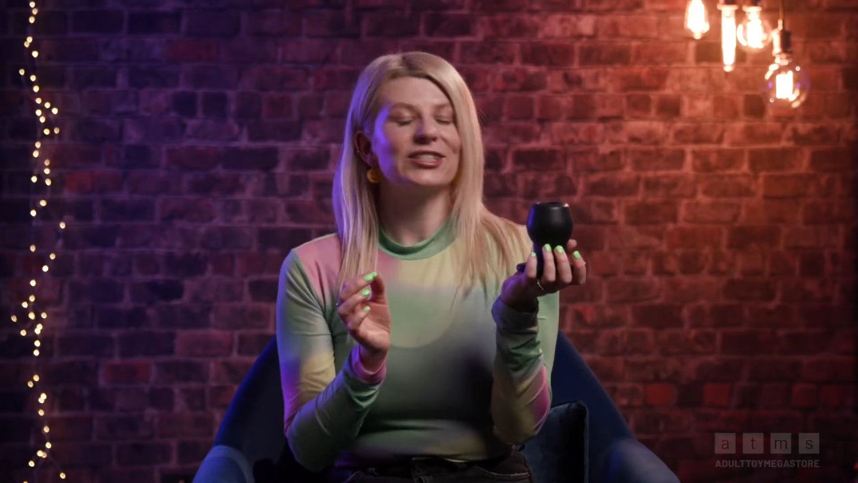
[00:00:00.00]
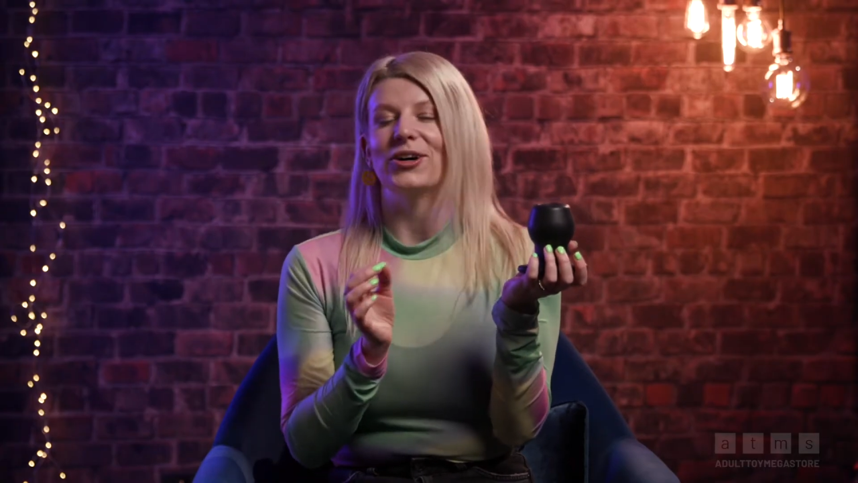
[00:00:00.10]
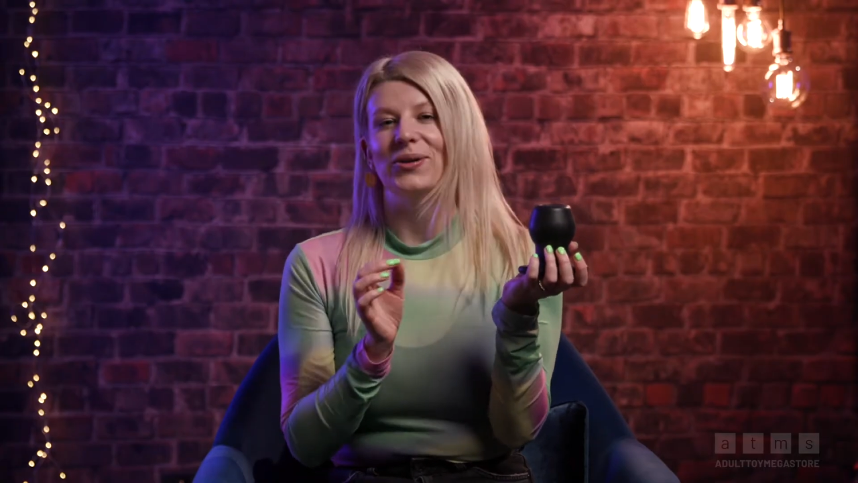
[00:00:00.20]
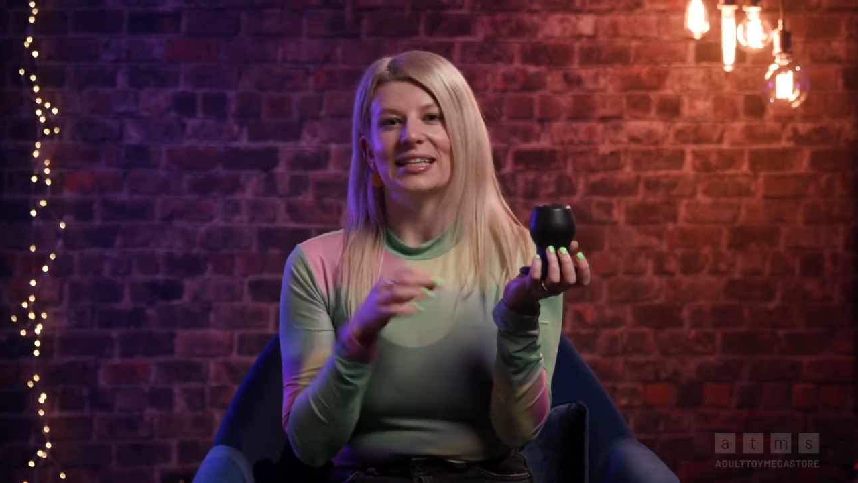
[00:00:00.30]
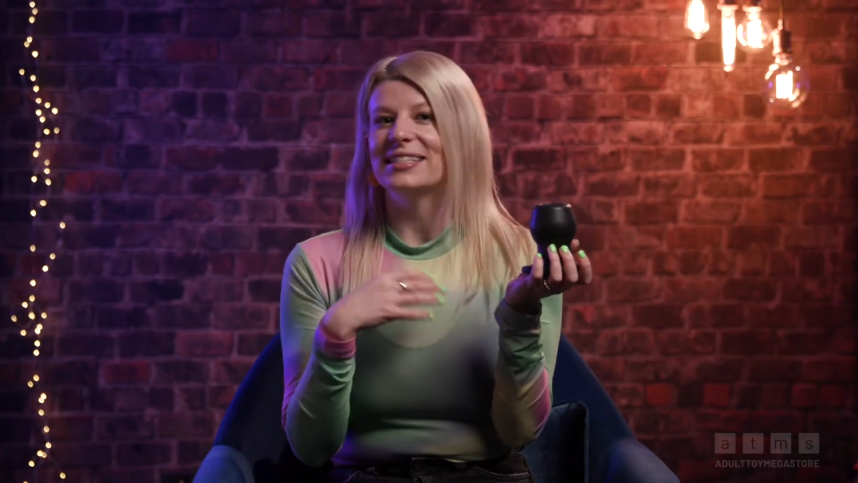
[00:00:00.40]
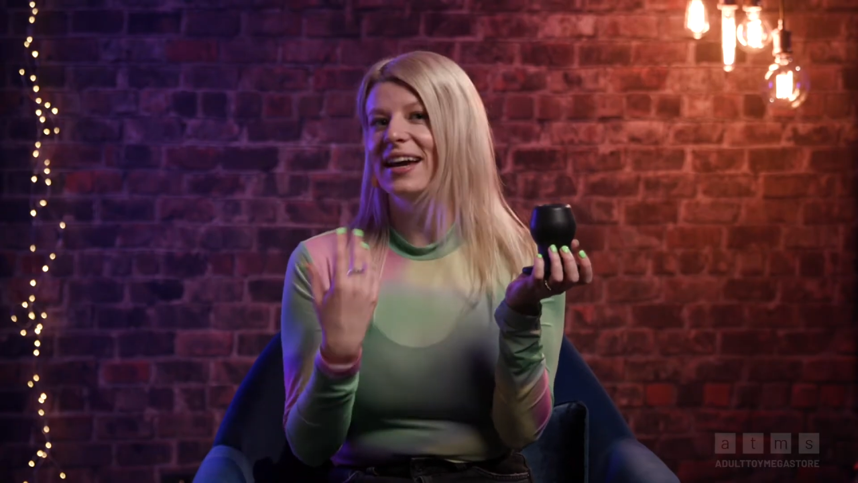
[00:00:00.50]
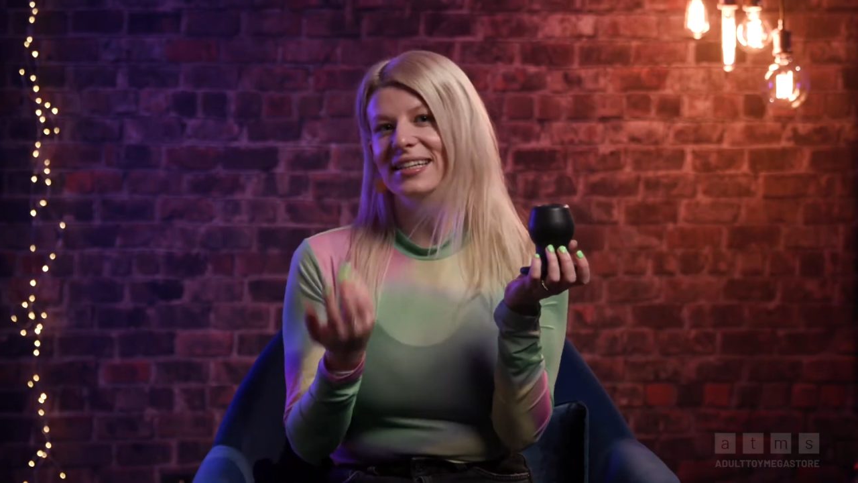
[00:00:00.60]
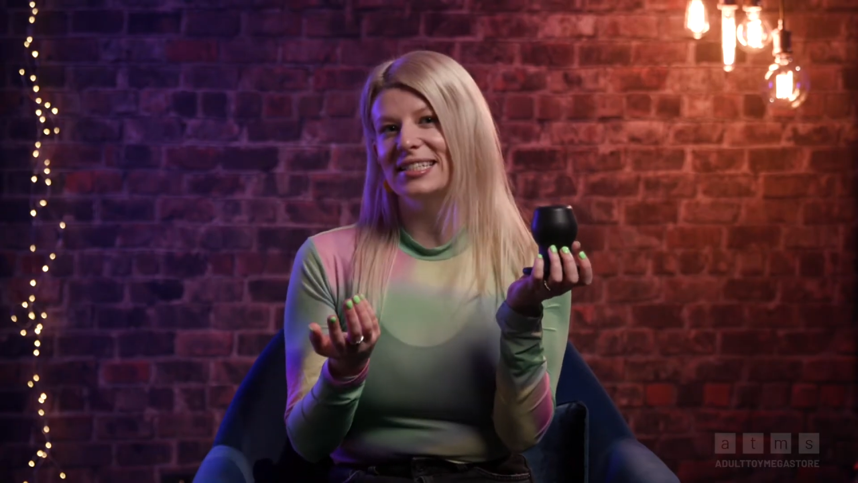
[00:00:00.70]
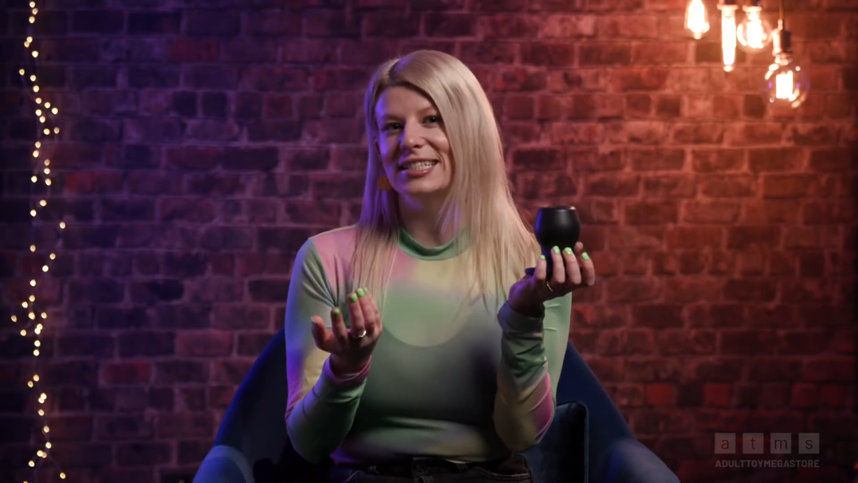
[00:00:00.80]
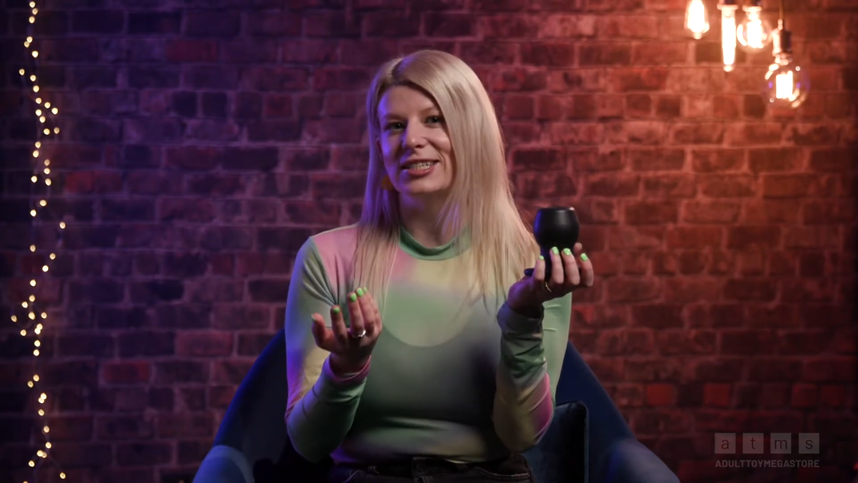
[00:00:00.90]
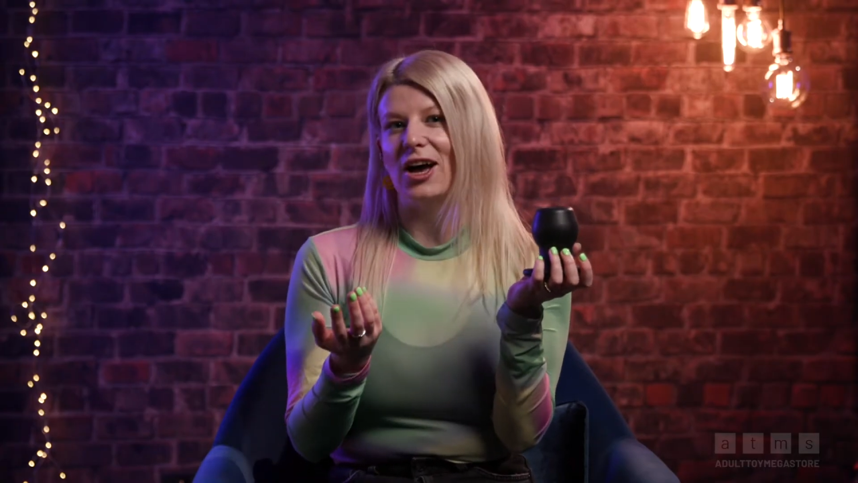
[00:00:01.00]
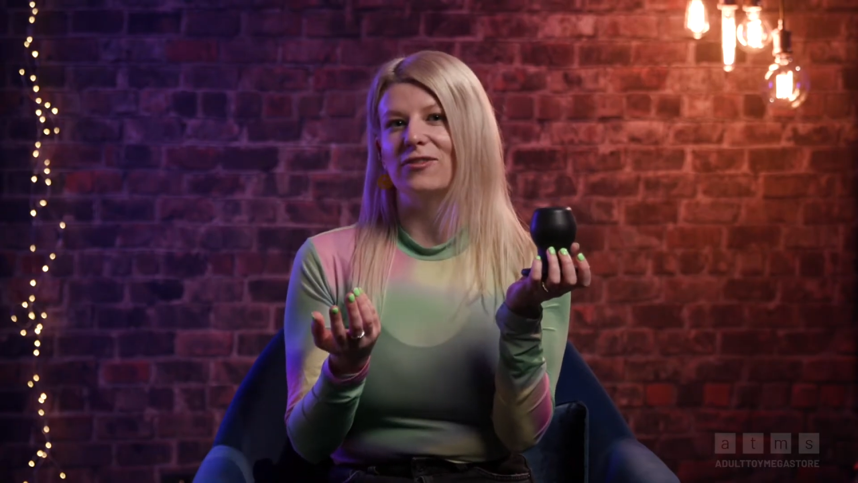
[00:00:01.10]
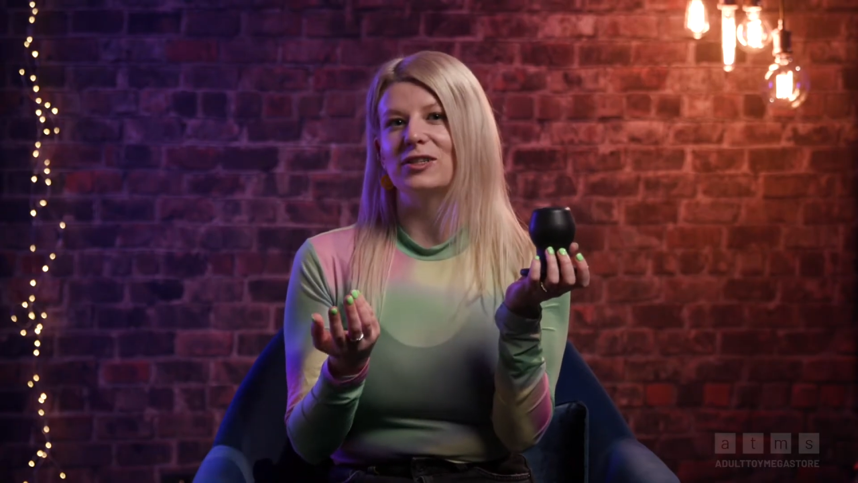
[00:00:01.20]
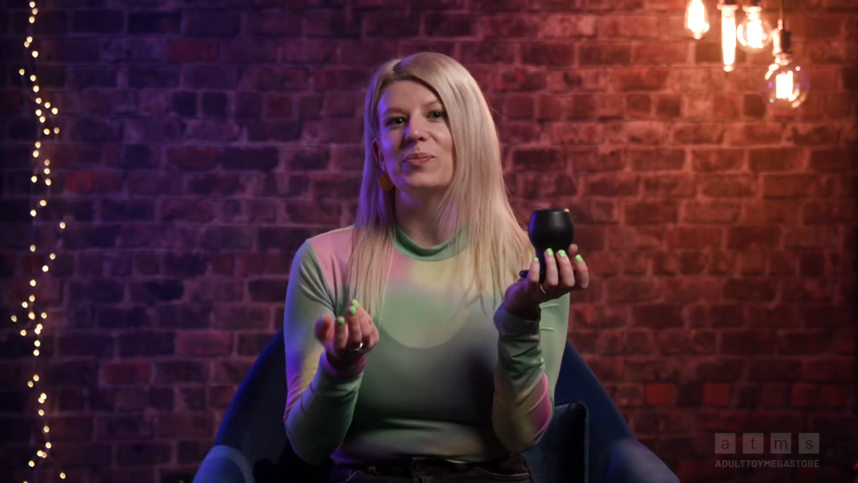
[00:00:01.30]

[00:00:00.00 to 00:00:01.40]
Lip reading: So it's nice and soft,